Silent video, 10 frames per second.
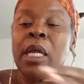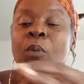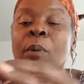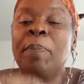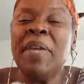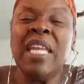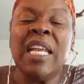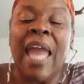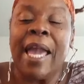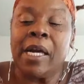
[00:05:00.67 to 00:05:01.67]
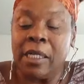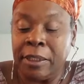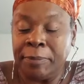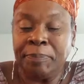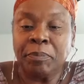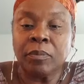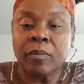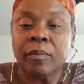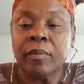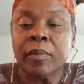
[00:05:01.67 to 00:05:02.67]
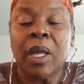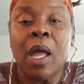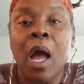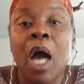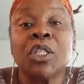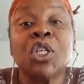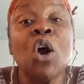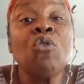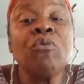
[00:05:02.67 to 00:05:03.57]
will be like a a toe